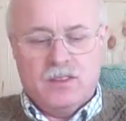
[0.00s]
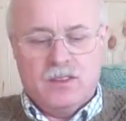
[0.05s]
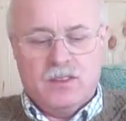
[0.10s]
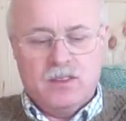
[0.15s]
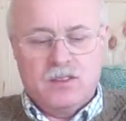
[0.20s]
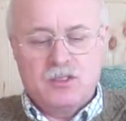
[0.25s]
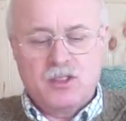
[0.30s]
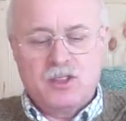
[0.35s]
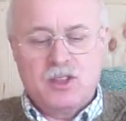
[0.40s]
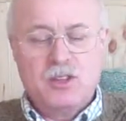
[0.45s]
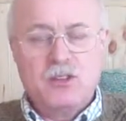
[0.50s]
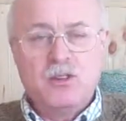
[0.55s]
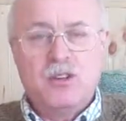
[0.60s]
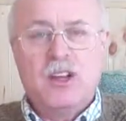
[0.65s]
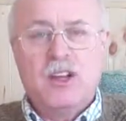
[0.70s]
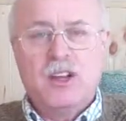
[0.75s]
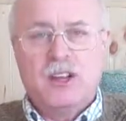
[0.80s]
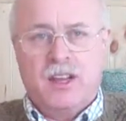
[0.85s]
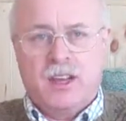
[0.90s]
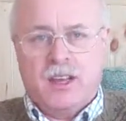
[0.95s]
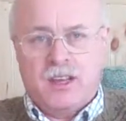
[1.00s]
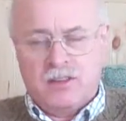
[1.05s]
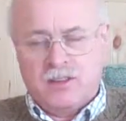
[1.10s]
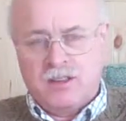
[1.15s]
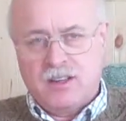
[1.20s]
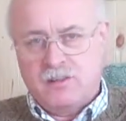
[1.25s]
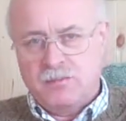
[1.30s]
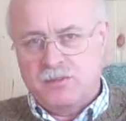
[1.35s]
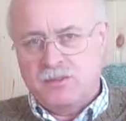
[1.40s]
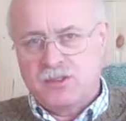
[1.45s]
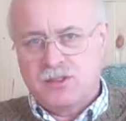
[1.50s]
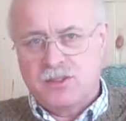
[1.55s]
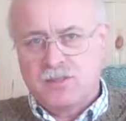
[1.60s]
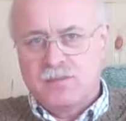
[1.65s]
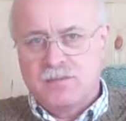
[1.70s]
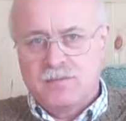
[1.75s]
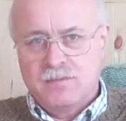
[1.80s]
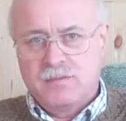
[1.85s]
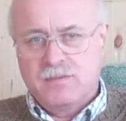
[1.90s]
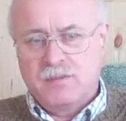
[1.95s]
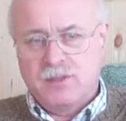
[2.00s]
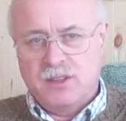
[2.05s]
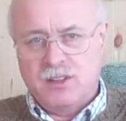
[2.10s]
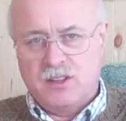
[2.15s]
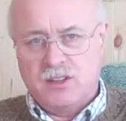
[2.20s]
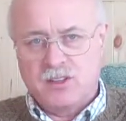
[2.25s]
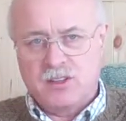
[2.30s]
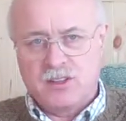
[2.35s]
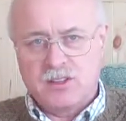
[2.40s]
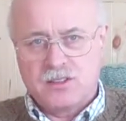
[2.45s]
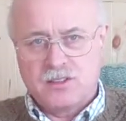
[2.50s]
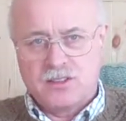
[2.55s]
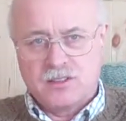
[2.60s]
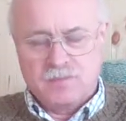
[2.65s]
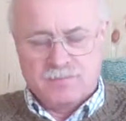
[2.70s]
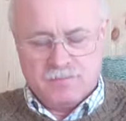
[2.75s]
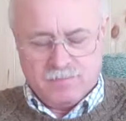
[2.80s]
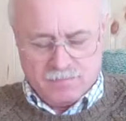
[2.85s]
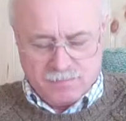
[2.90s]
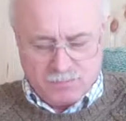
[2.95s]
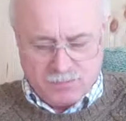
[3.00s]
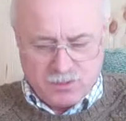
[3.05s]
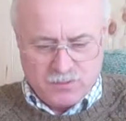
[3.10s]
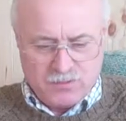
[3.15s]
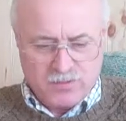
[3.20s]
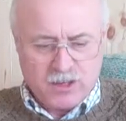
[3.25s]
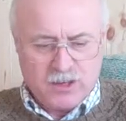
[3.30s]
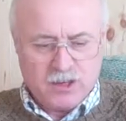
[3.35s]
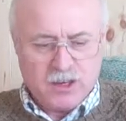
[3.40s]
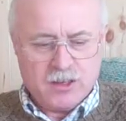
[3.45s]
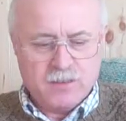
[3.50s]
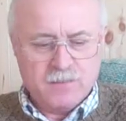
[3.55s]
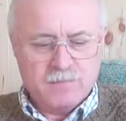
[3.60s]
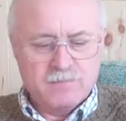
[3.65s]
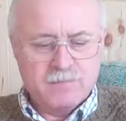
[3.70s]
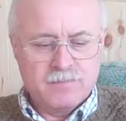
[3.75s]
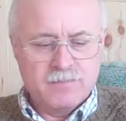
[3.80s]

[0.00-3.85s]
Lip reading: There are two learning outcomes with this portfolio.